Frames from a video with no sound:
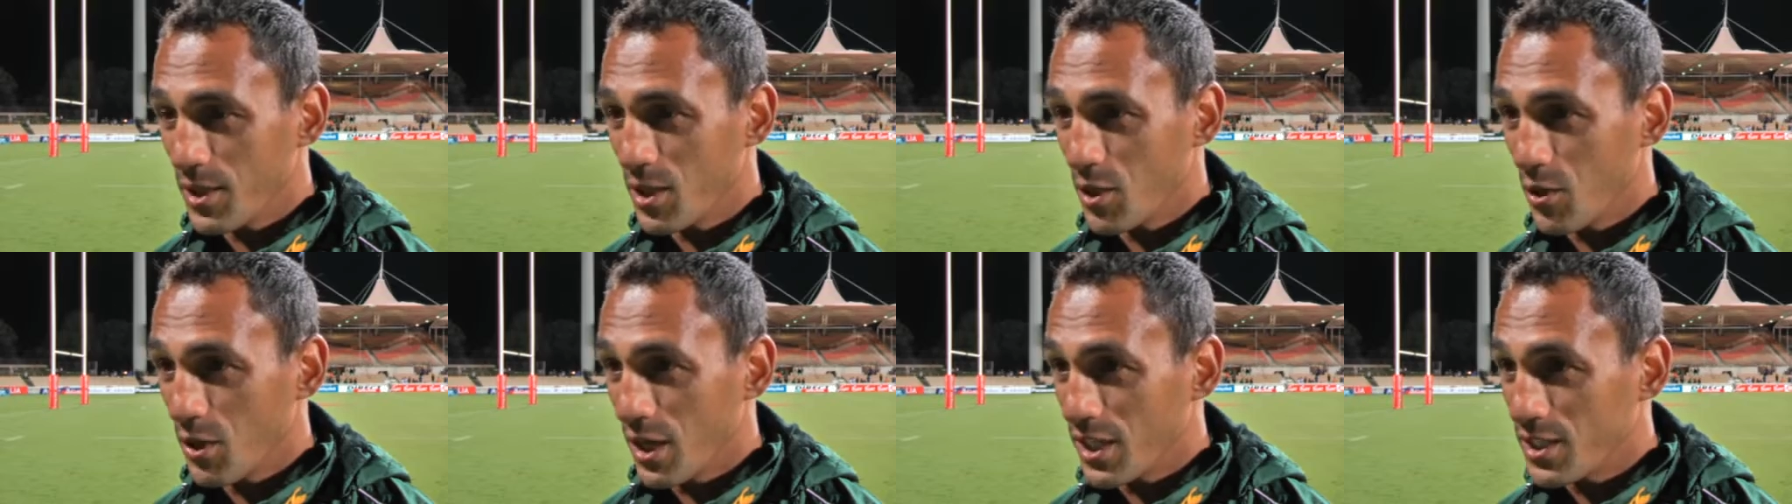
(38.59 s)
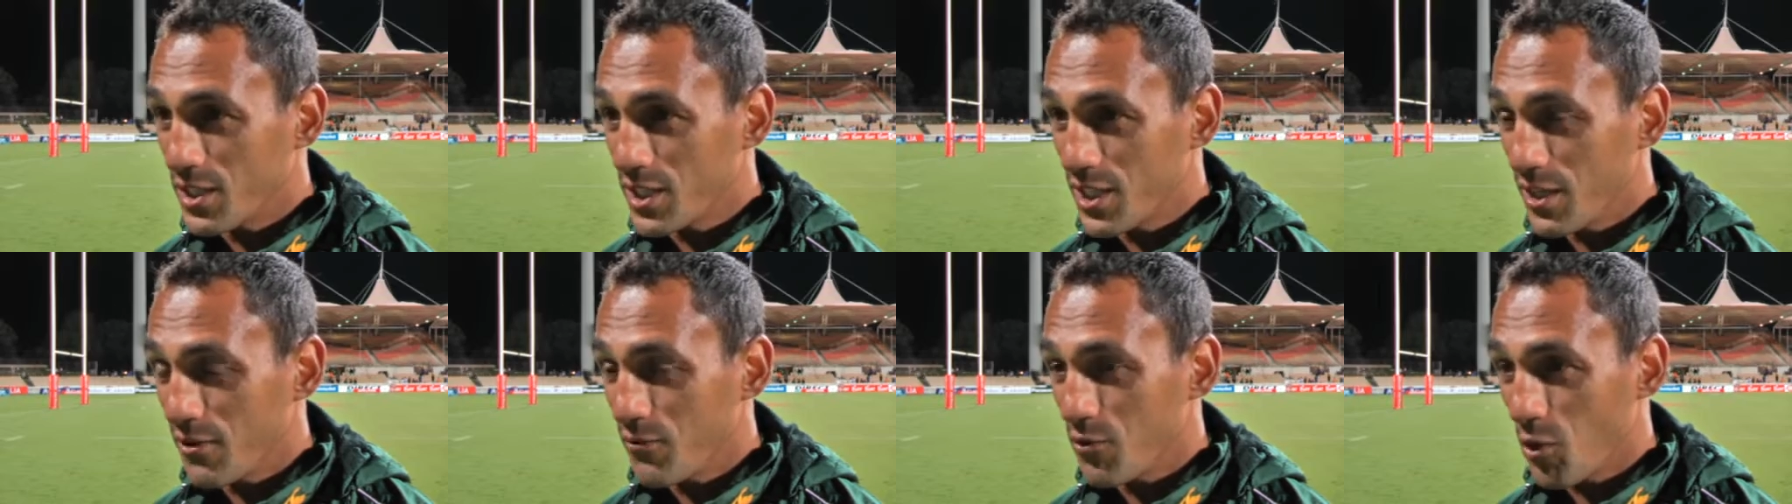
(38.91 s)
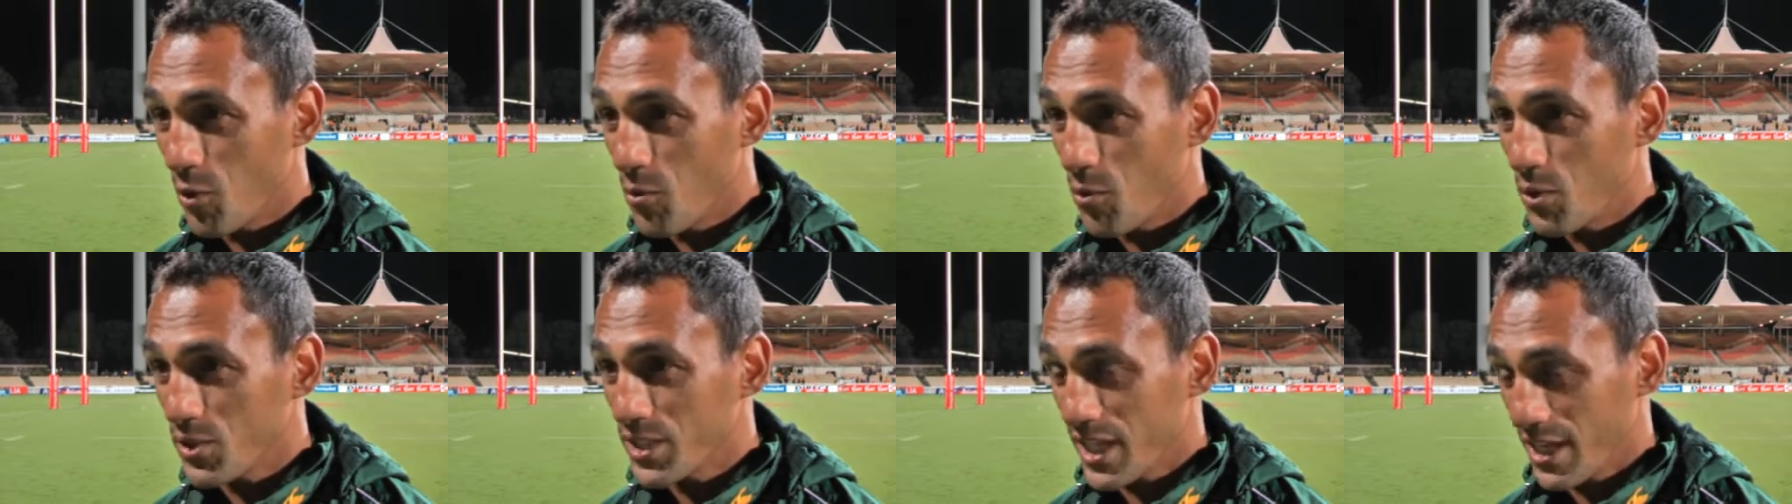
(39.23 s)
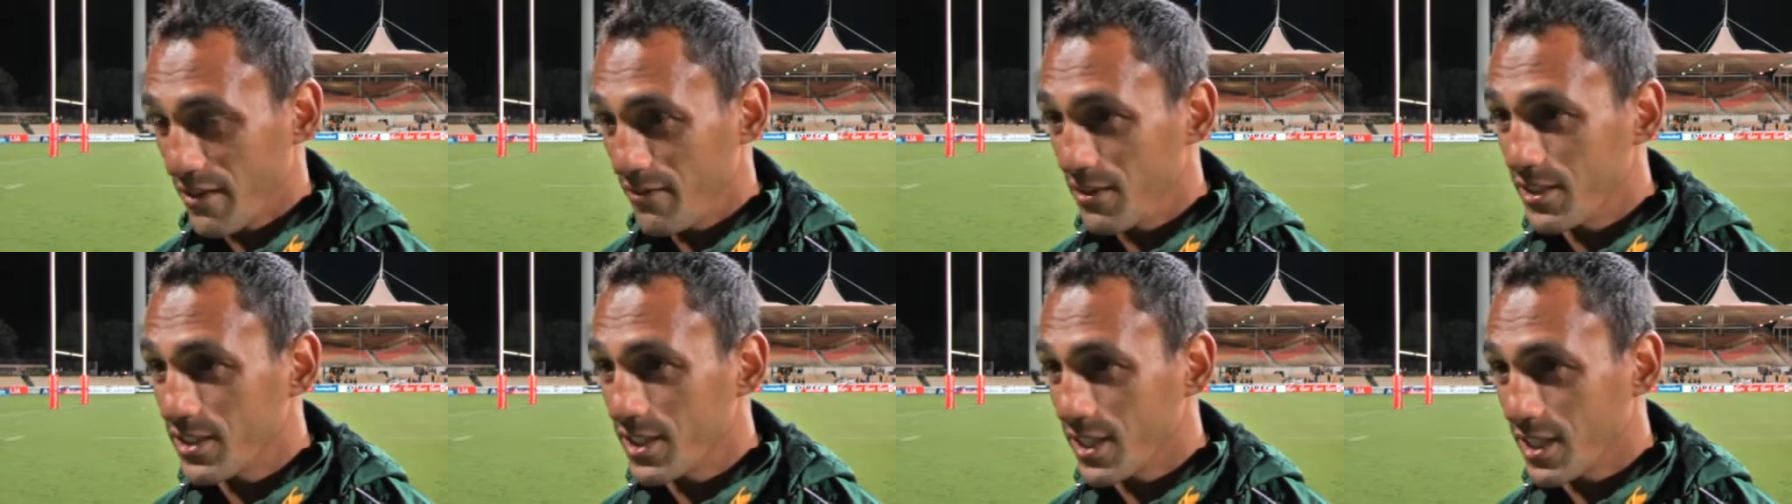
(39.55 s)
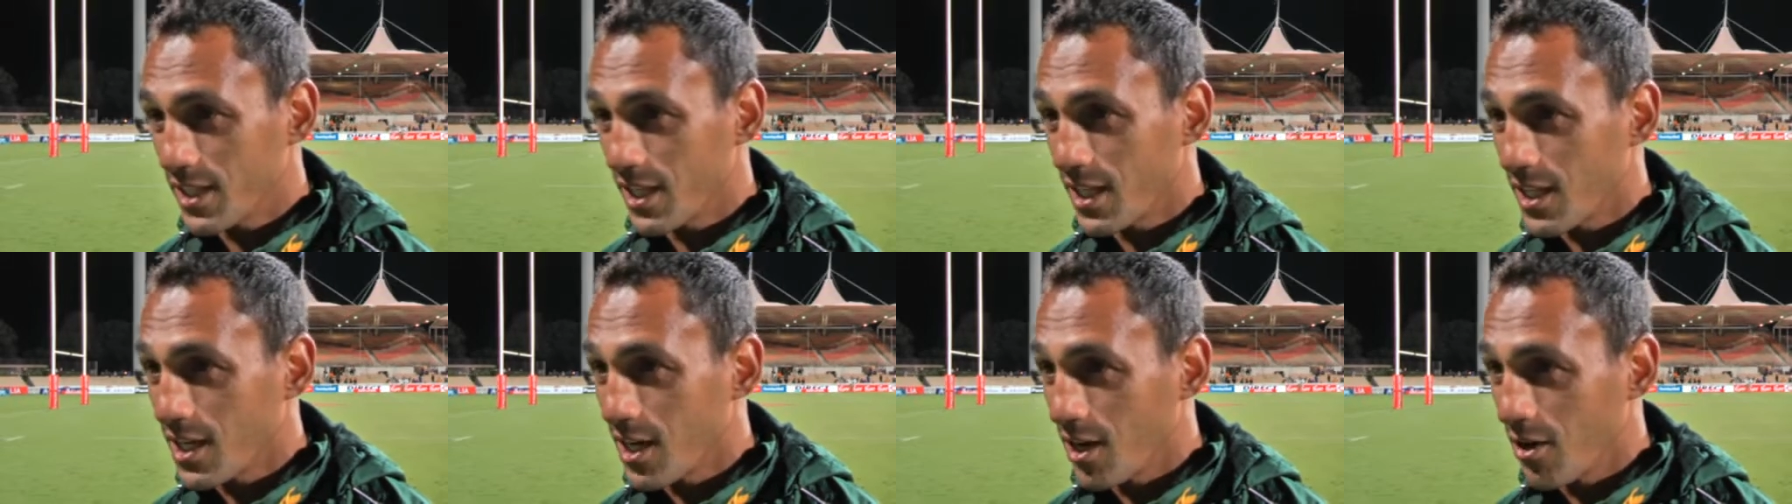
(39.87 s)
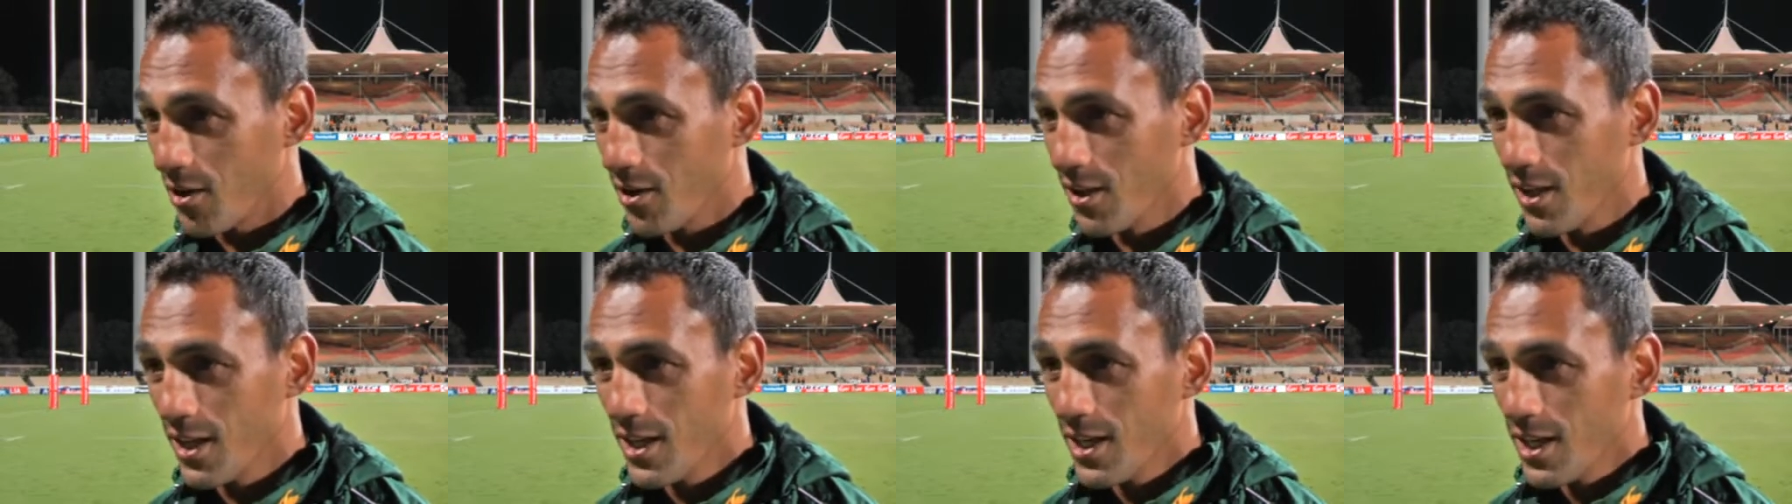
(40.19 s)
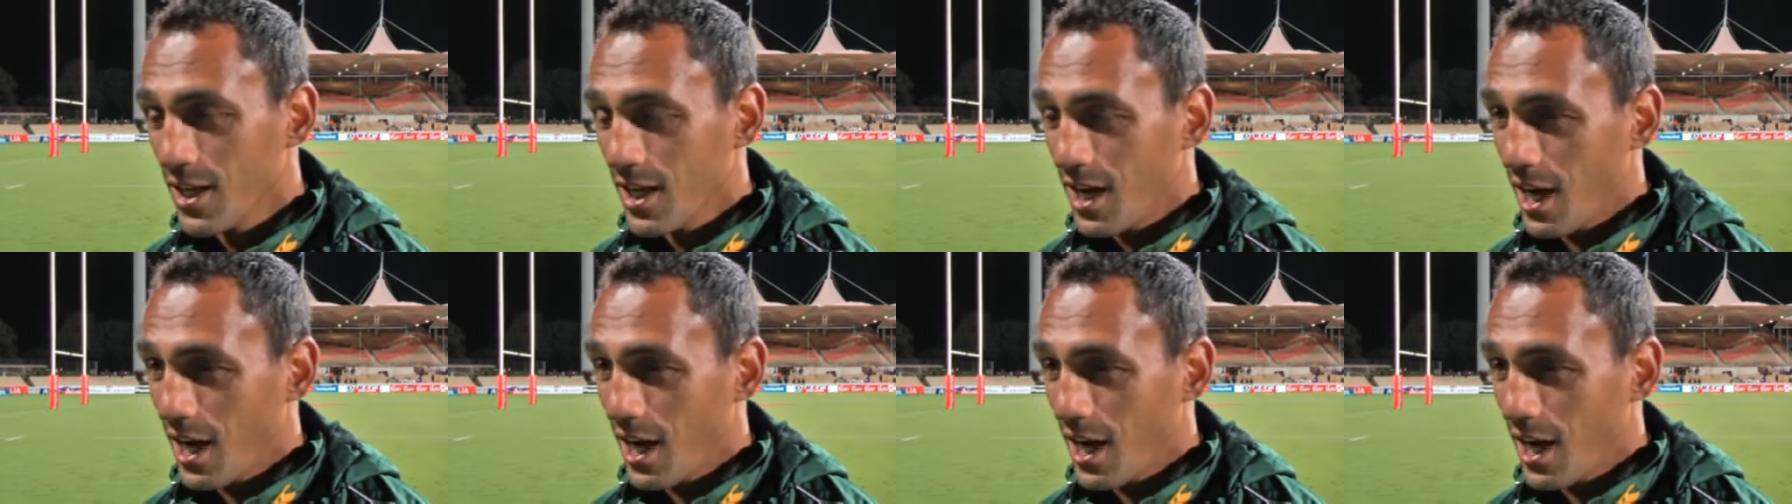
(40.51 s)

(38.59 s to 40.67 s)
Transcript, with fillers: you know achieved almost every single goal.